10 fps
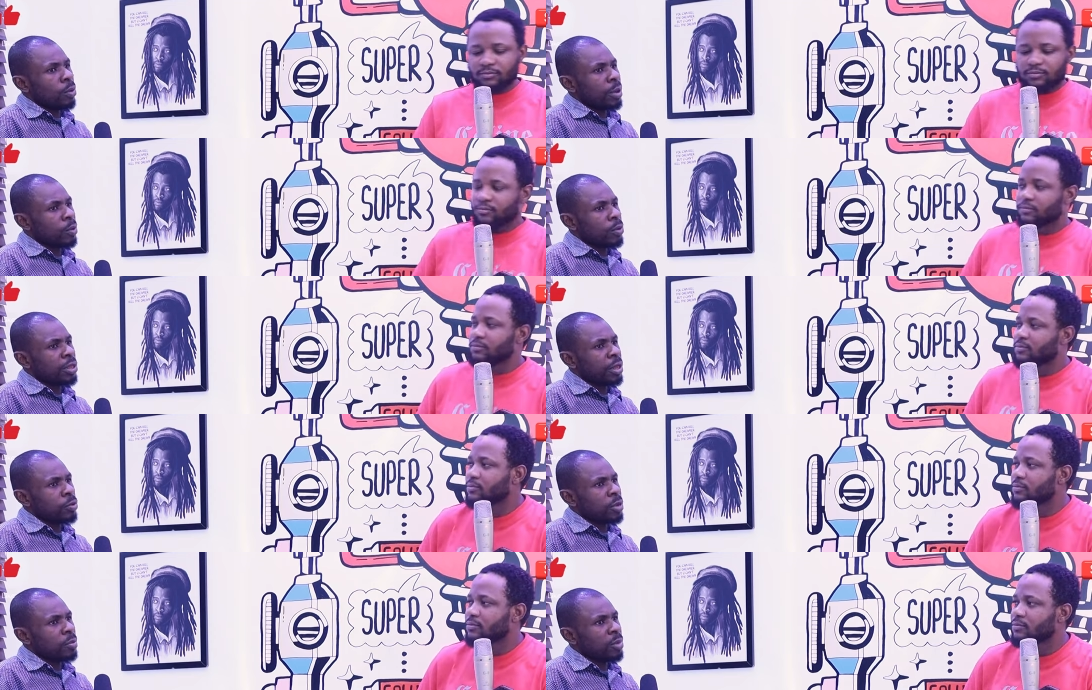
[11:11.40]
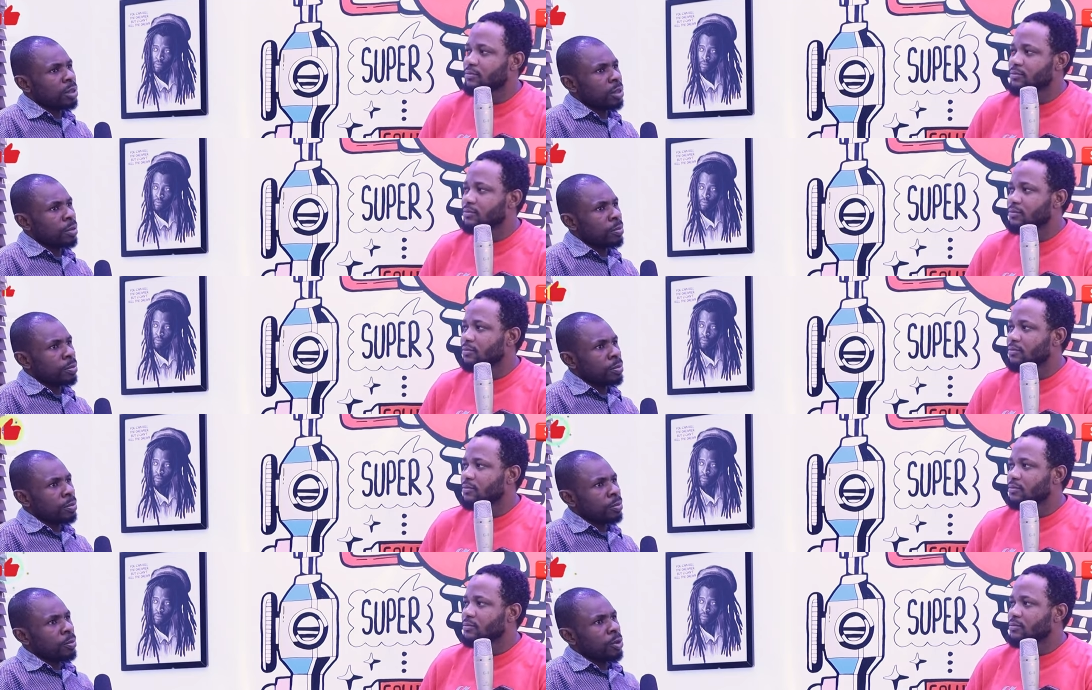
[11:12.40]
Speaker 1: I wish I knew the man name,
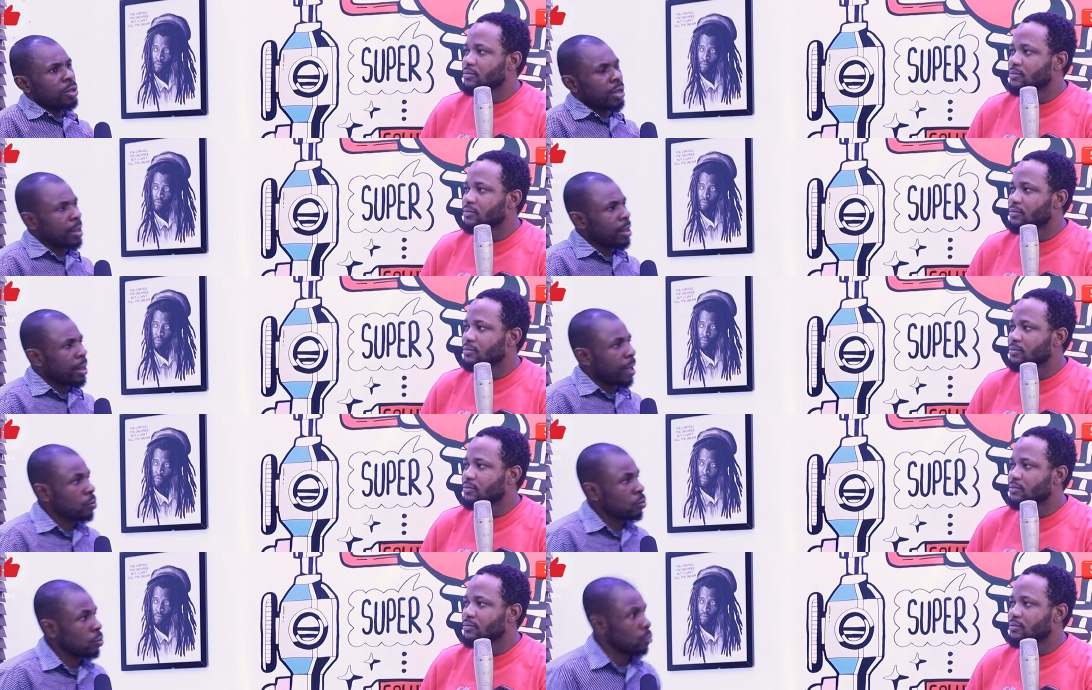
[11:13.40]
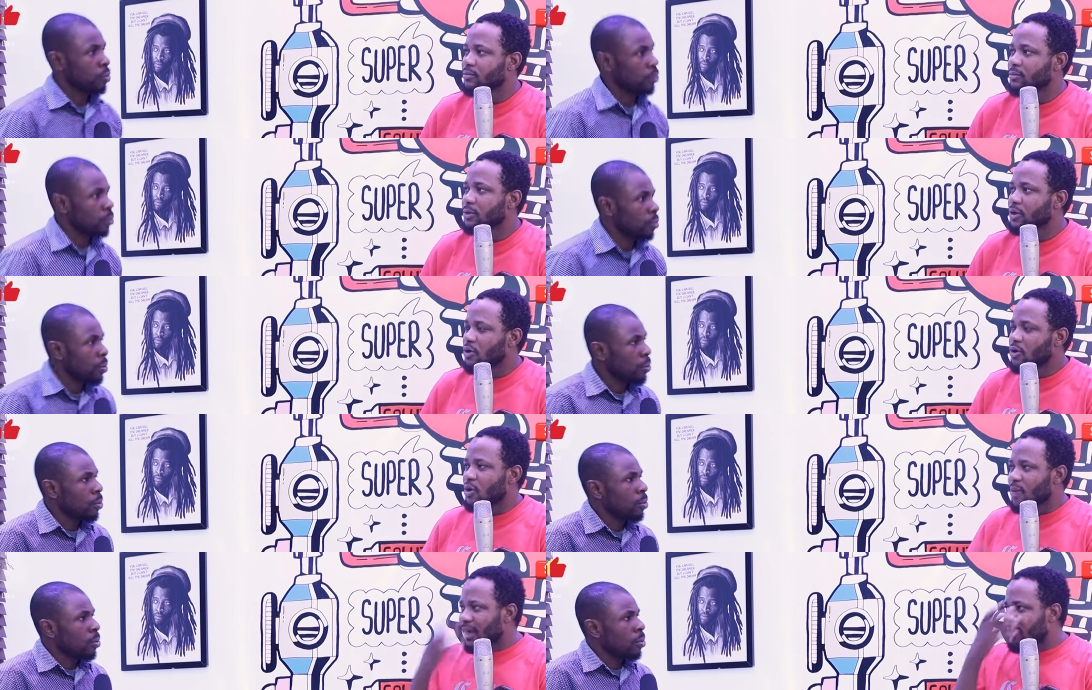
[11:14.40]
but I don't know.
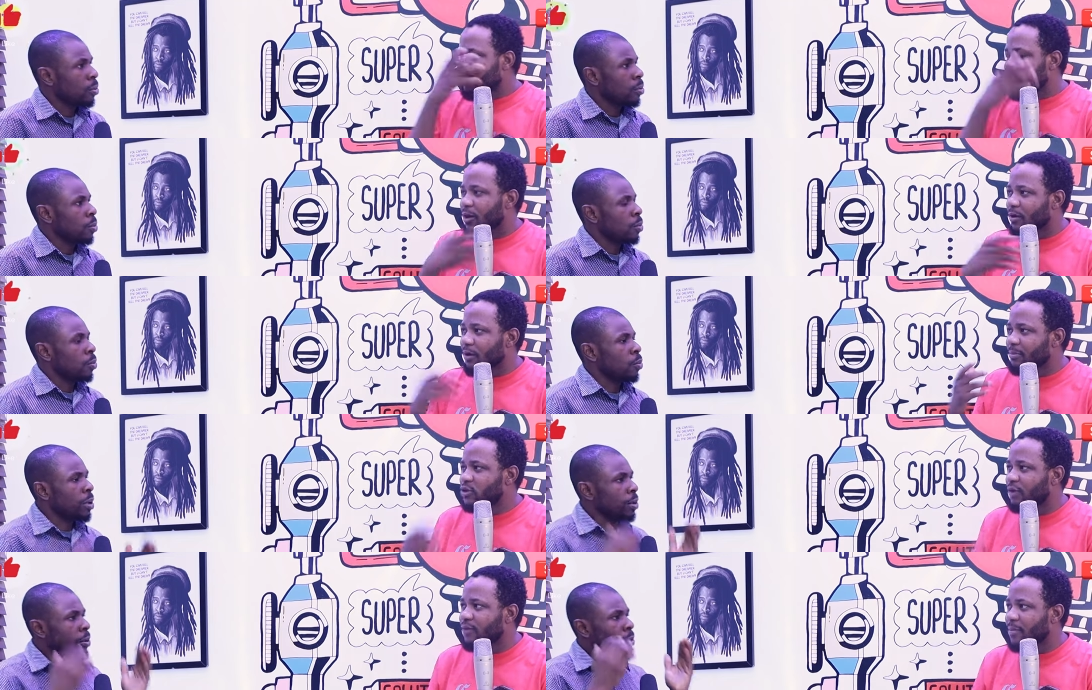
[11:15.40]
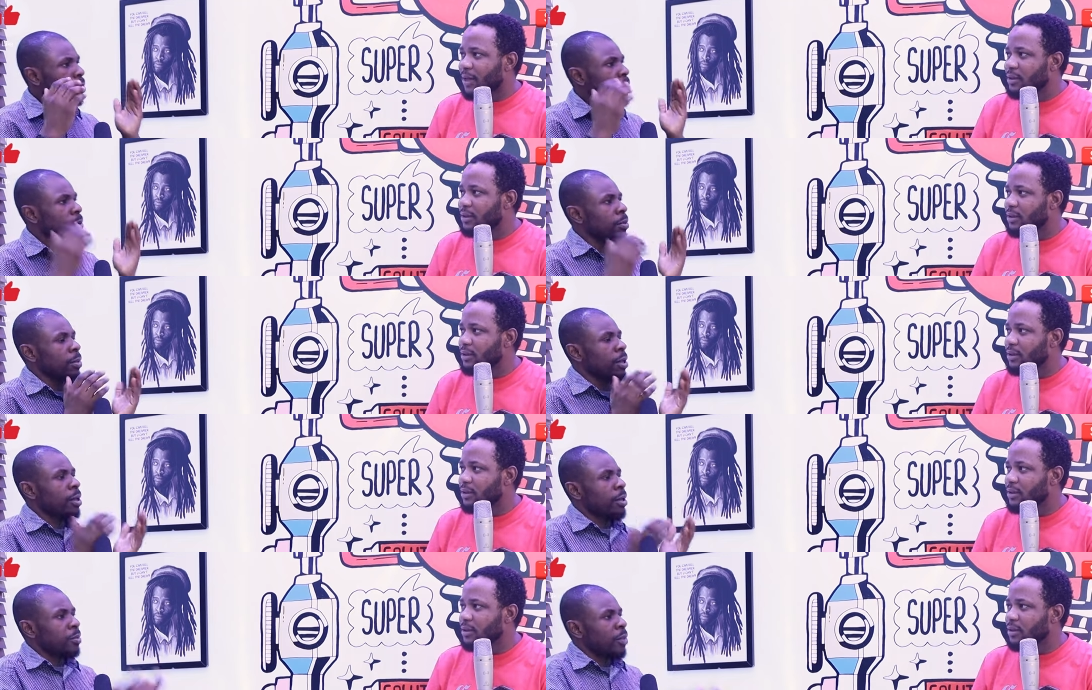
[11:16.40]
Speaker 2: Okay, one uh,
Speaker 1: a picture we, of a man.
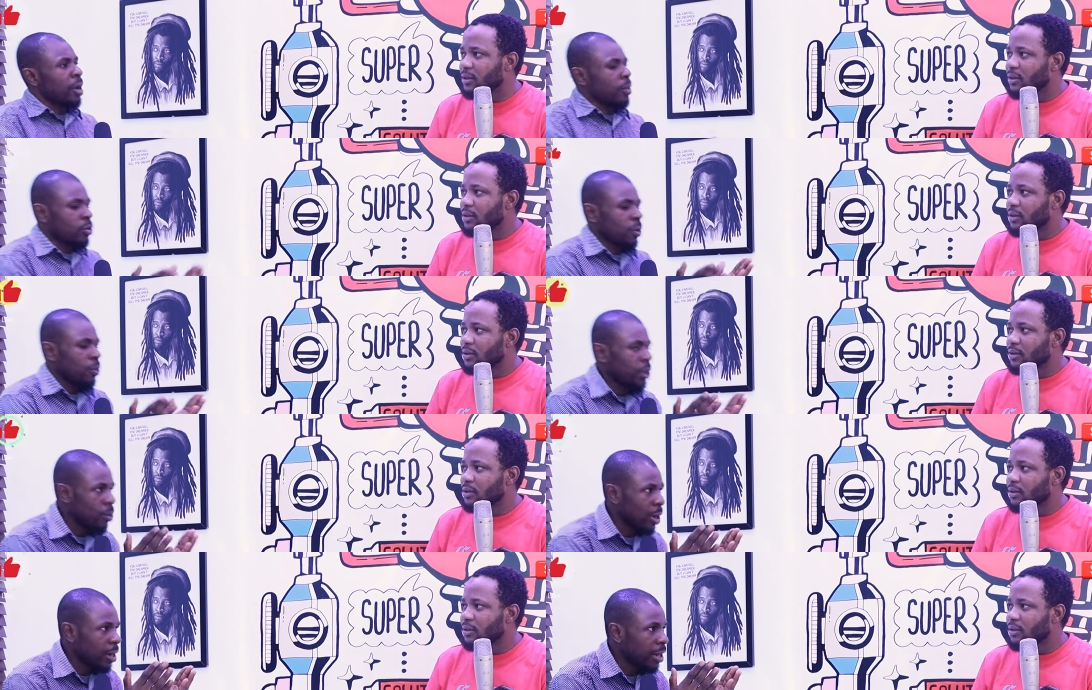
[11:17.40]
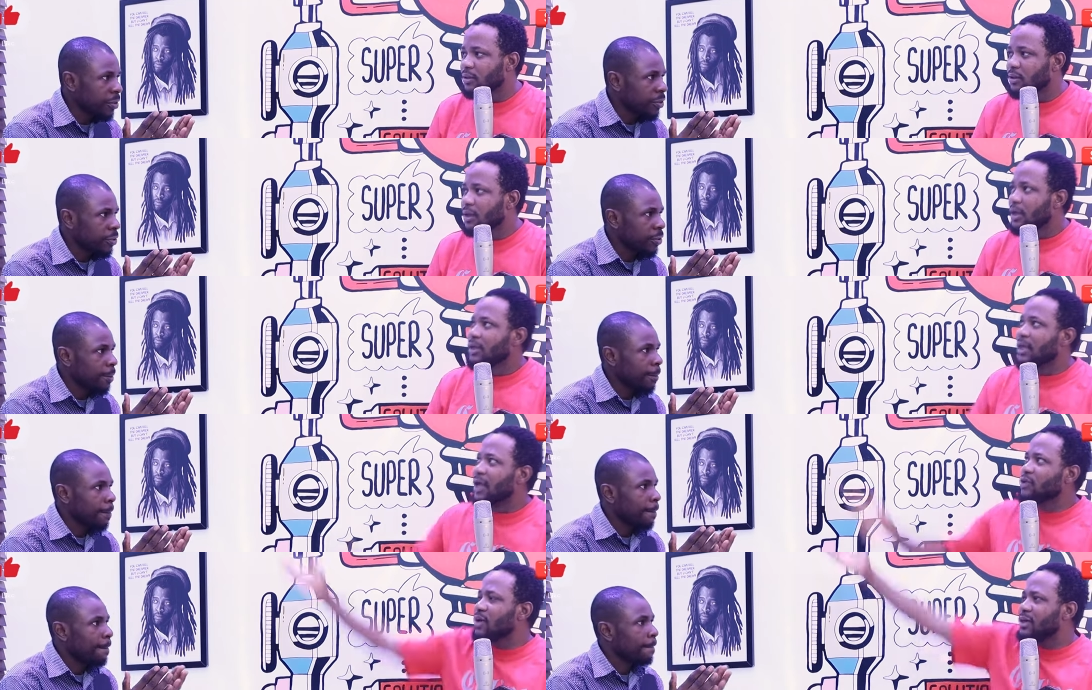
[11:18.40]
Uh, imam or something, we do one like this.
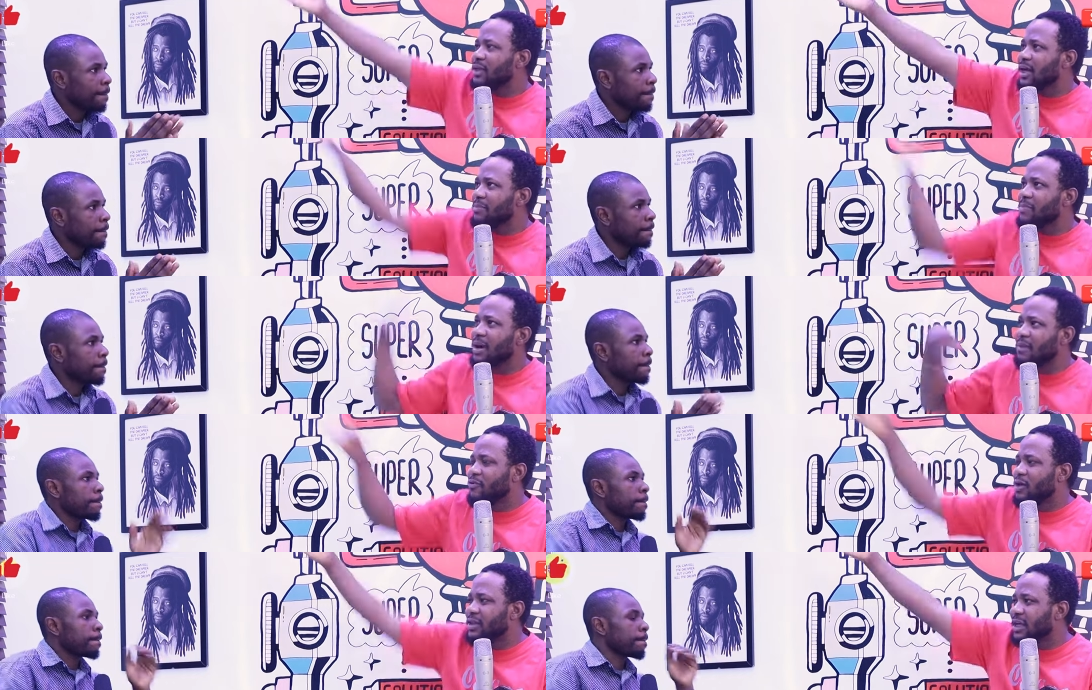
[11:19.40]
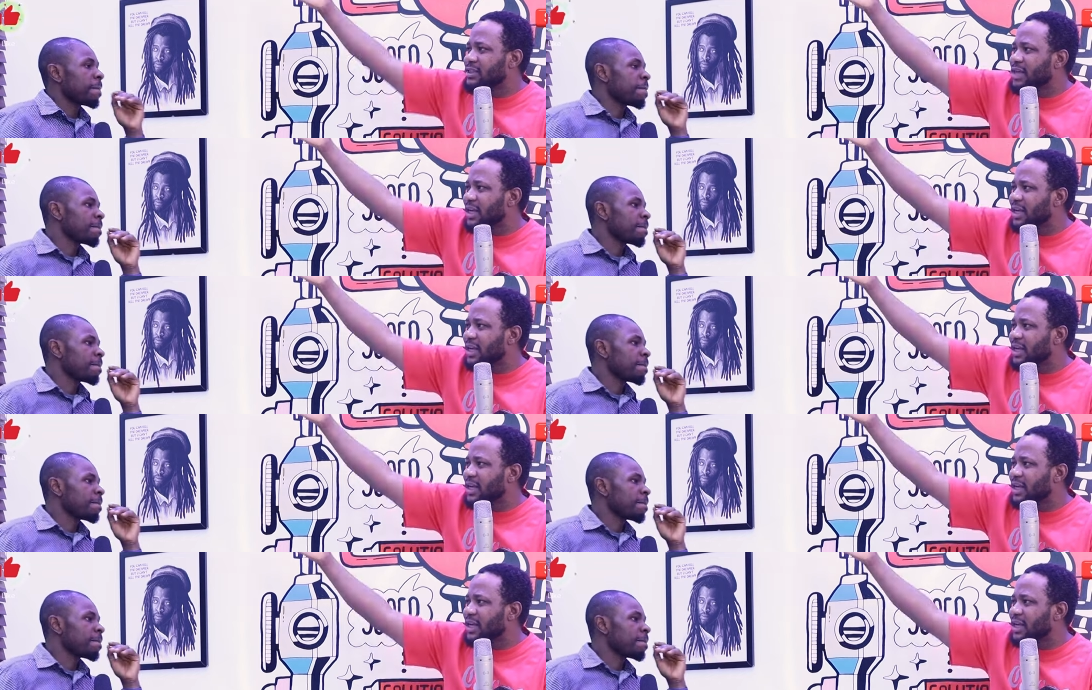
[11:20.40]
Speaker 2: That one, uh, imam for Nigeria